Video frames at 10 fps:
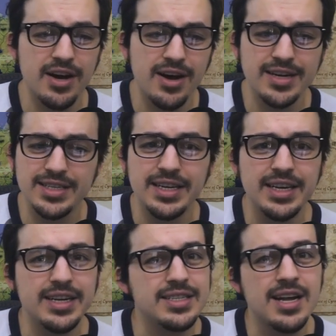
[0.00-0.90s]
Honestly,
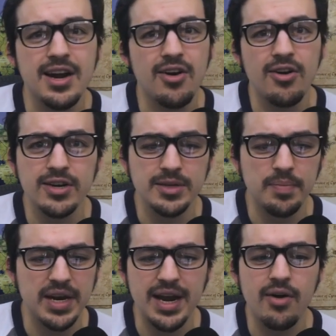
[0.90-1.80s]
it's not hard to
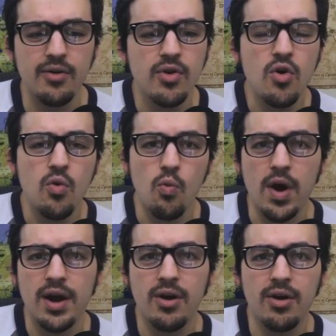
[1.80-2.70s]
pick out
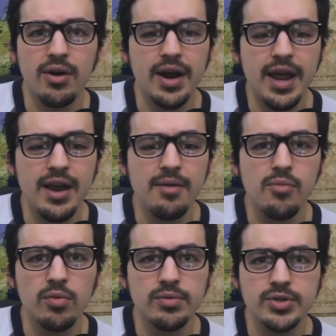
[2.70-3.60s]
where a
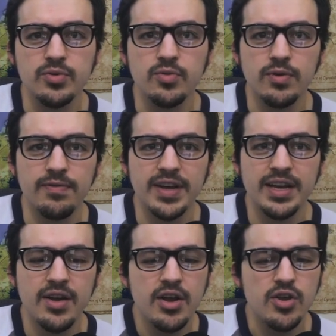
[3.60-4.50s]
mobile suit would
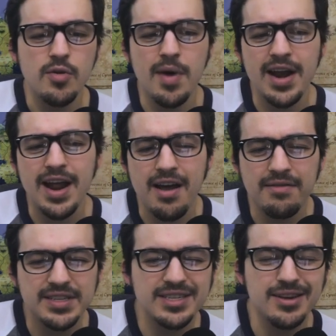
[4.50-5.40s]
fit. You might
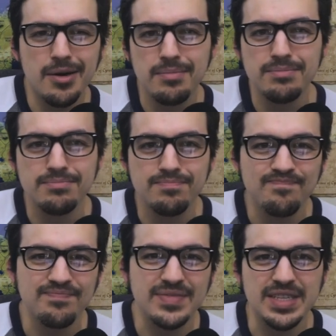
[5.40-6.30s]
have some
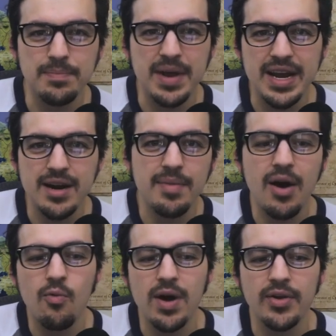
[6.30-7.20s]
debate
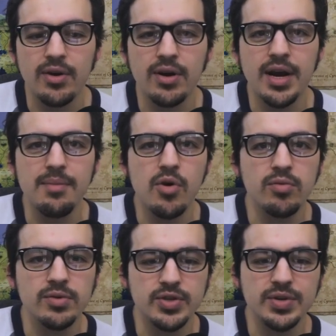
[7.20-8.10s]
about whether a
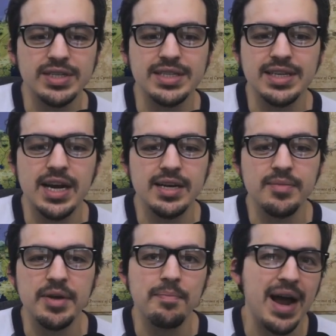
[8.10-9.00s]
mobile suit is designed to
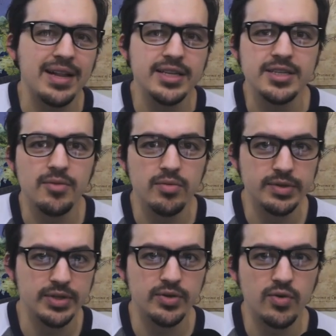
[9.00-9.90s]
be a balanced mobile
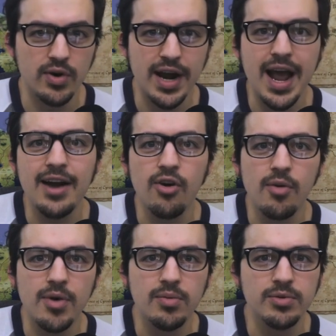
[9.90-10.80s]
suit or an aggro
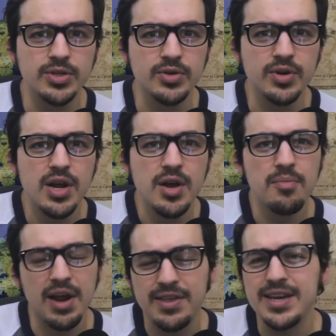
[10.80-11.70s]
mobile suit,
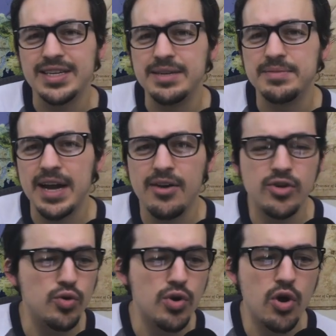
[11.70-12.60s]
but I think deep down
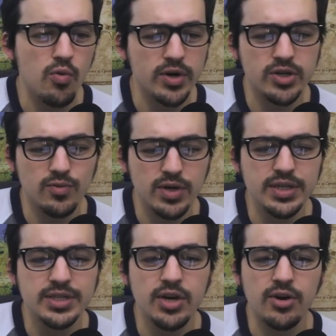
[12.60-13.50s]
you know which
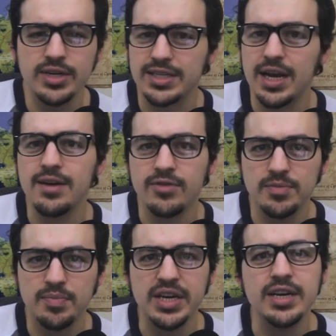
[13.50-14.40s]
ones are designed for
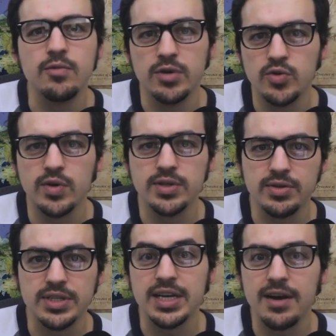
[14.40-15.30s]
speed and which ones are
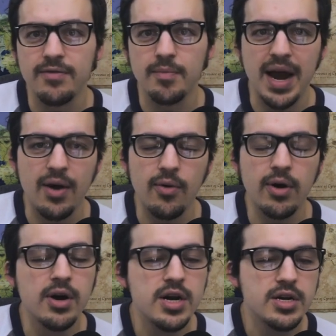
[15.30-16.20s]
designed for
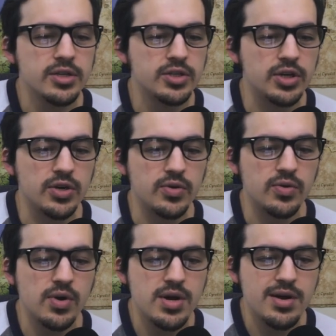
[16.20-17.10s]
power.
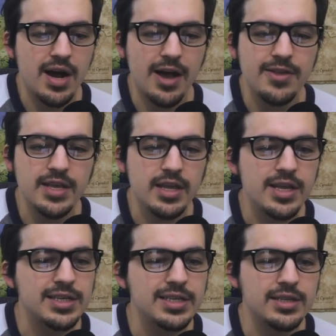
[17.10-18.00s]
So I think that
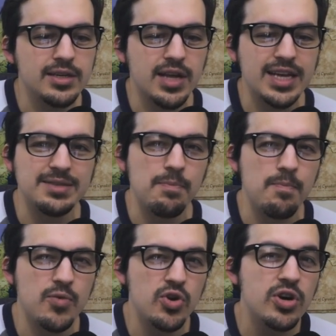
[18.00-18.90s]
this is as
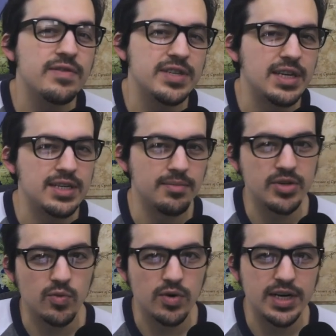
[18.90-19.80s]
good of a system
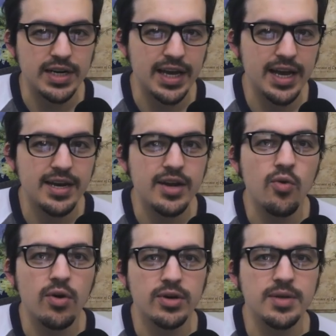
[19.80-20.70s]
as we're going to get in
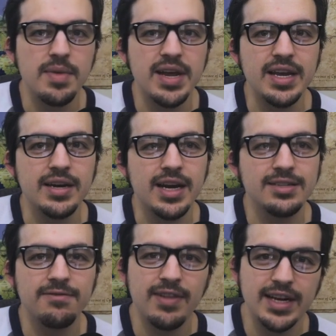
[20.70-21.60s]
order to make it as
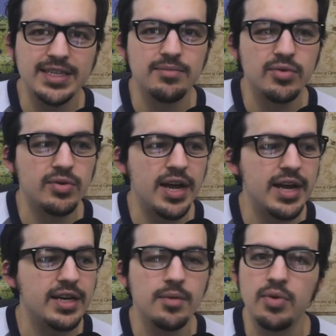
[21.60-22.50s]
flexible
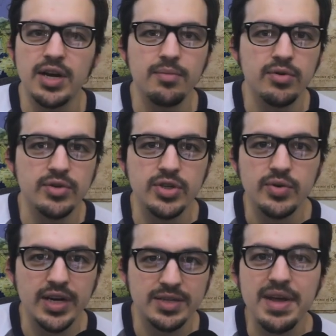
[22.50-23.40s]
and applicable
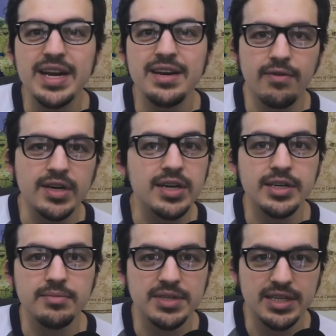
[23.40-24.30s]
to as many different
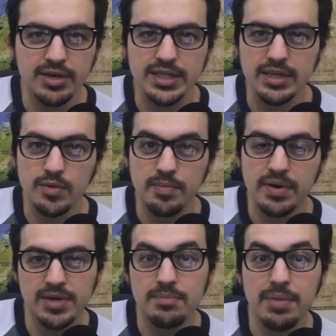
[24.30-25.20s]
Gundam series as we
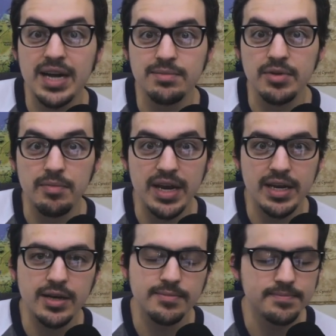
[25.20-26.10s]
can possibly make it.